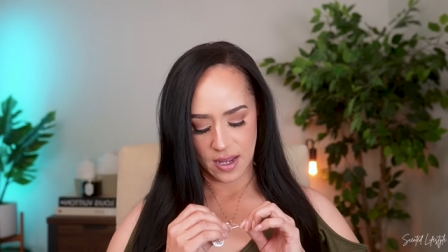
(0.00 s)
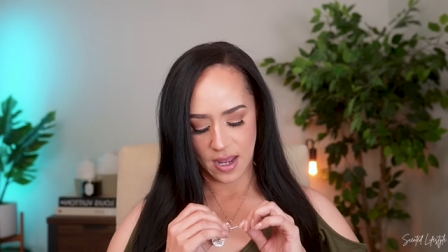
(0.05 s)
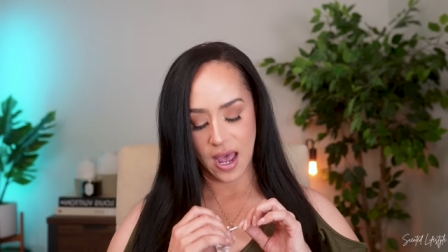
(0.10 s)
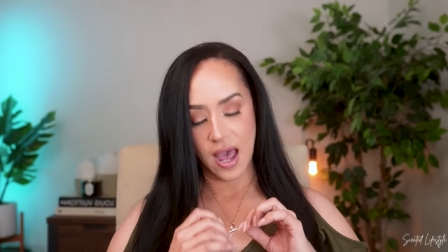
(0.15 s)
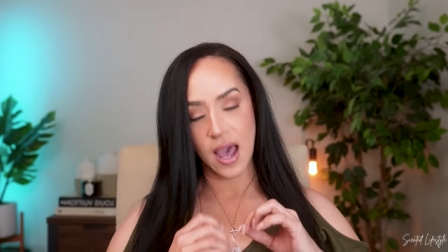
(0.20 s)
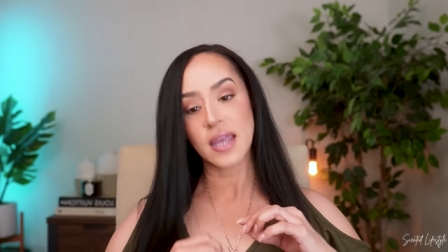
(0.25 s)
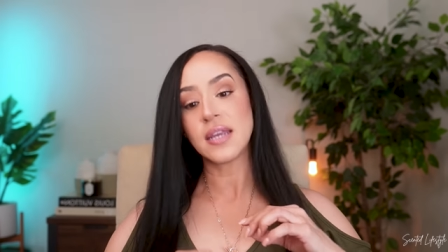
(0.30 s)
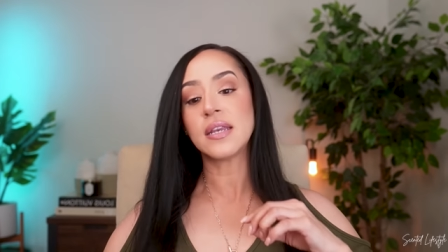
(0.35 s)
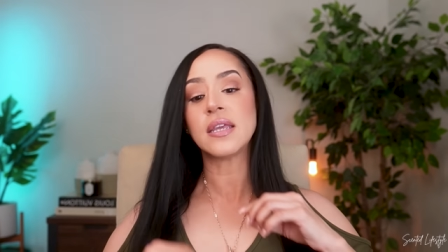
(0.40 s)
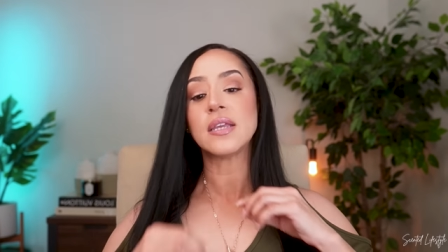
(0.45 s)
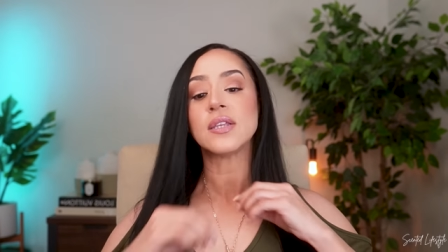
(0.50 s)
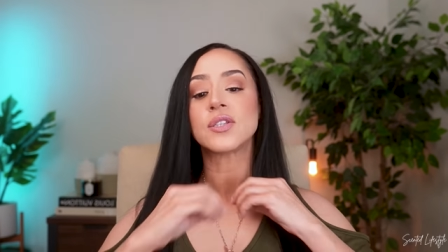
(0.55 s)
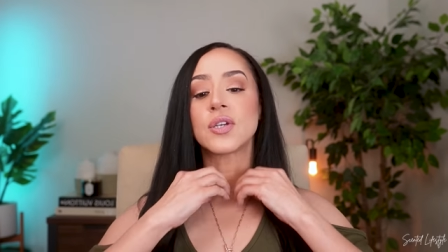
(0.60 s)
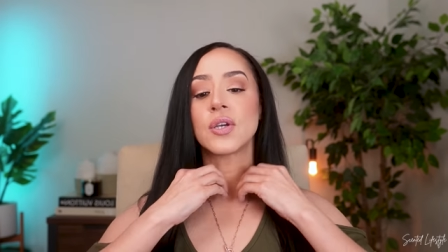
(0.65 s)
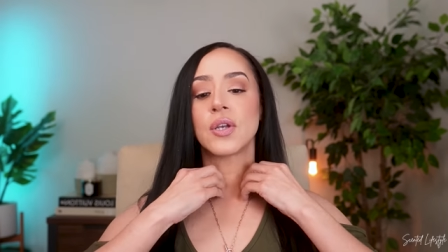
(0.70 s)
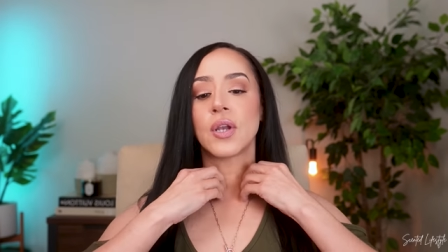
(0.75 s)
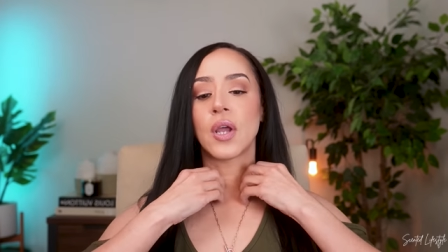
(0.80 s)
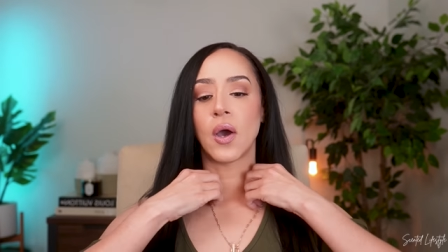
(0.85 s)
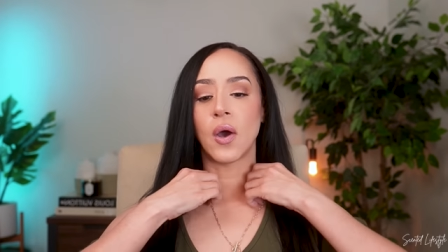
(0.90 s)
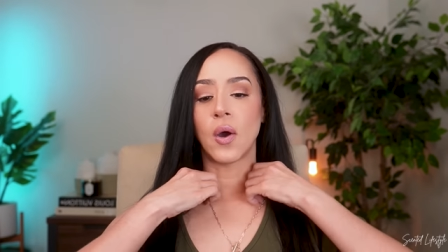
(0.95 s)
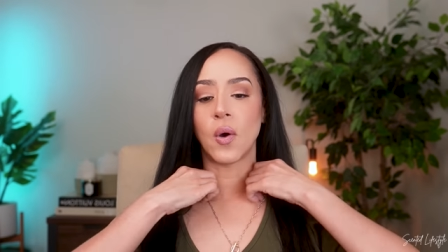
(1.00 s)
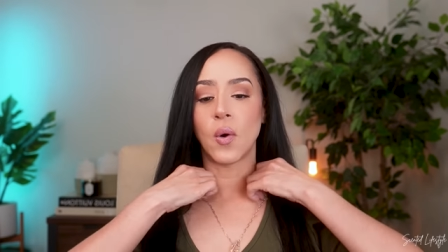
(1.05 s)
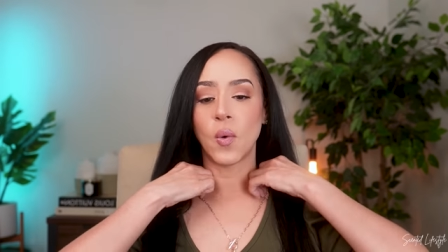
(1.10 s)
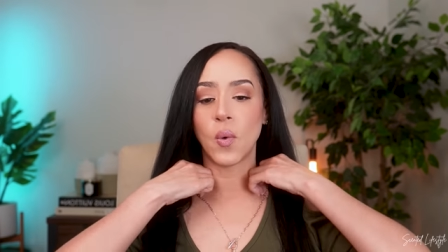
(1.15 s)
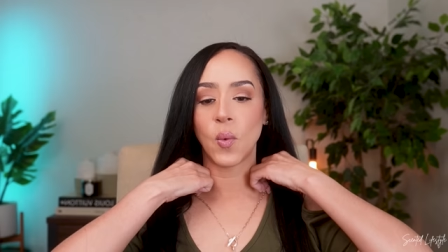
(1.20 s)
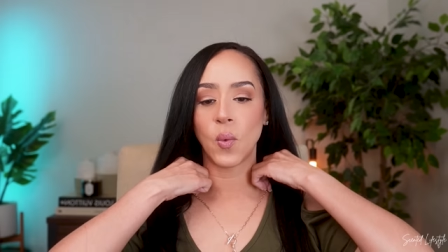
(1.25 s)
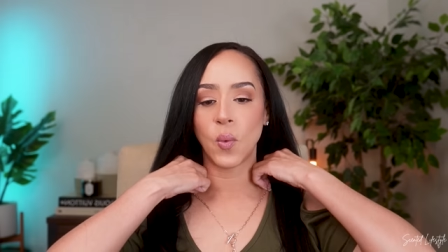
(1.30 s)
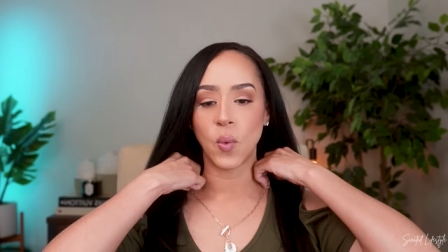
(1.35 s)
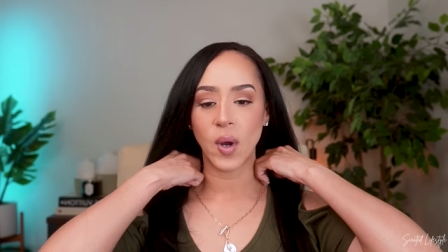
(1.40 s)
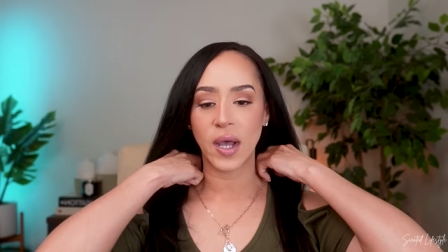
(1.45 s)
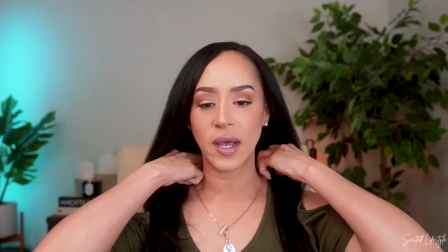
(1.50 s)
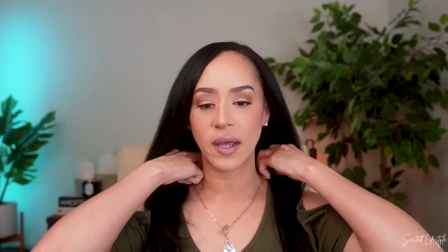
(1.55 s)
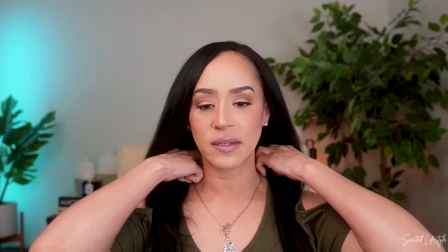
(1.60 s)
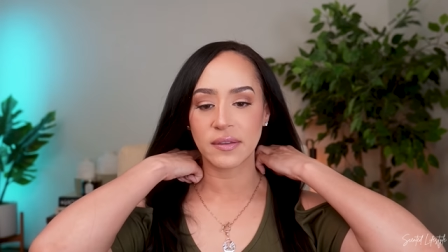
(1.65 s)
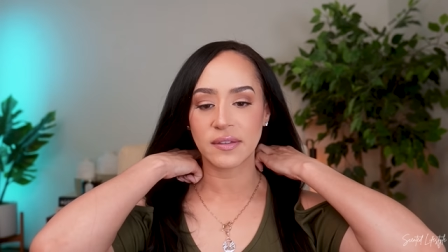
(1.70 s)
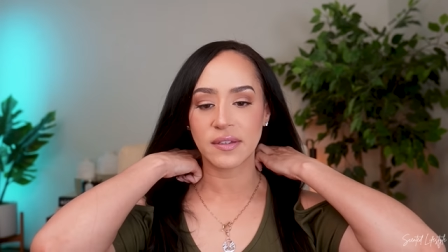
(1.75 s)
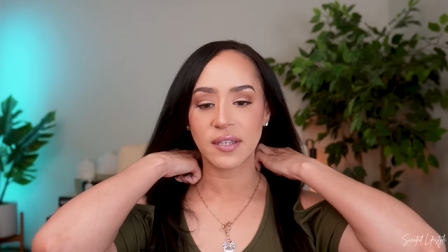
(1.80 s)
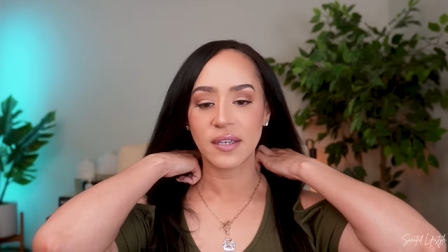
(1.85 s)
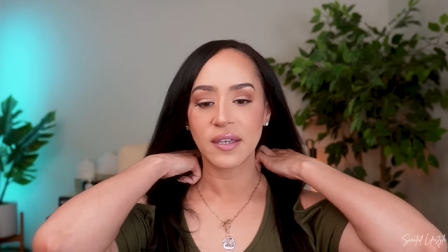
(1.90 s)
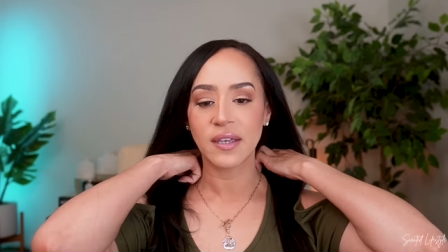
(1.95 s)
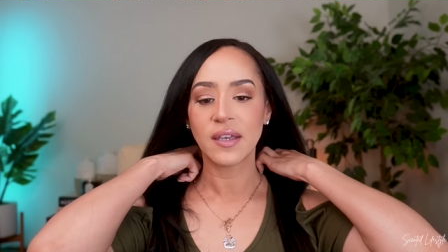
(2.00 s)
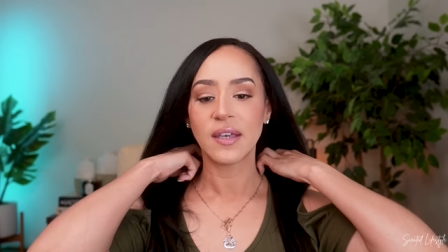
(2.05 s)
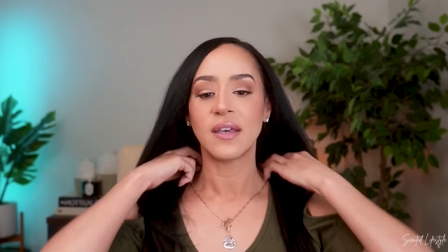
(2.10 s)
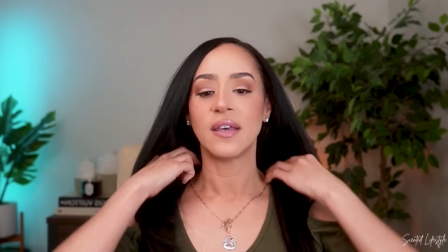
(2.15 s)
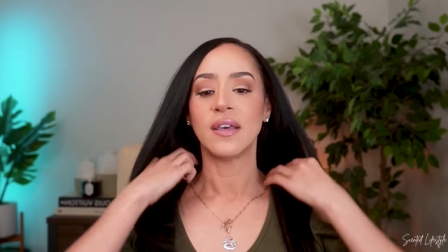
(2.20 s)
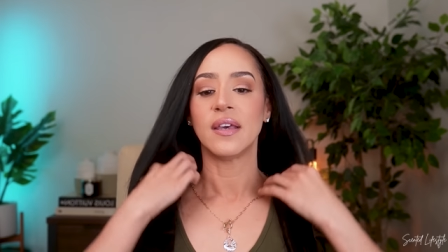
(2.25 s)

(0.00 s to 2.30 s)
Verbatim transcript: I need to know what